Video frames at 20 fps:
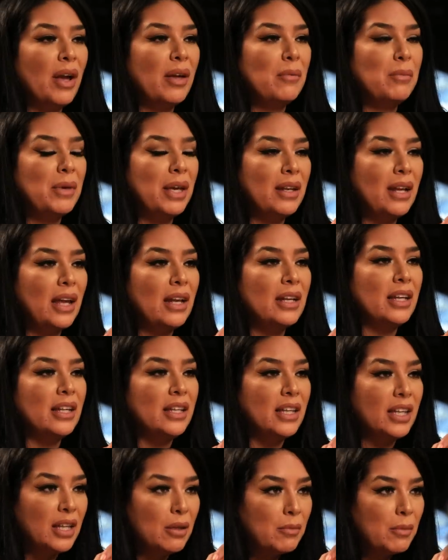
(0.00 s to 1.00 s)
why me and Eileen
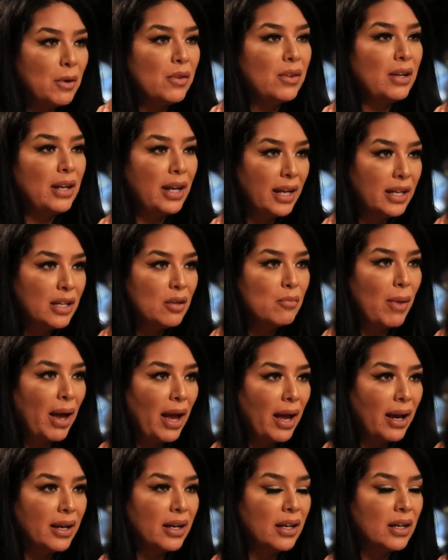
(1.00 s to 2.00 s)
emailed the lady
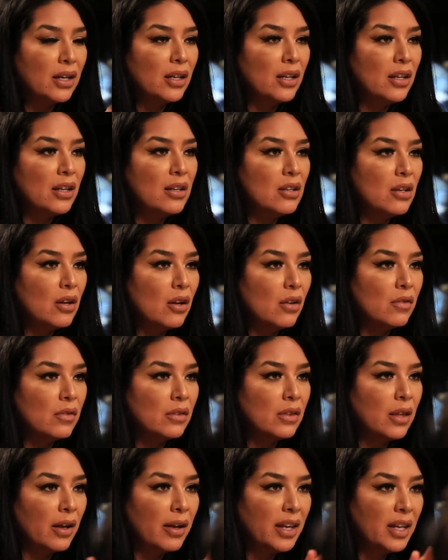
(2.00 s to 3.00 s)
back.
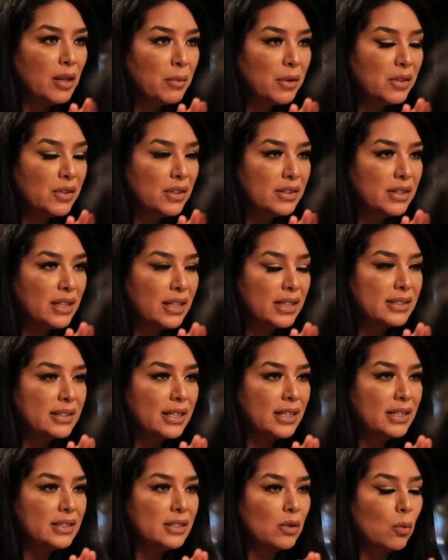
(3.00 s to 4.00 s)
The email doesn't
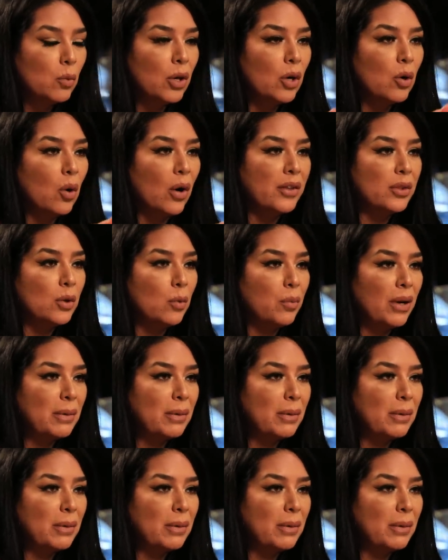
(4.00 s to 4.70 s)
exist. We go on the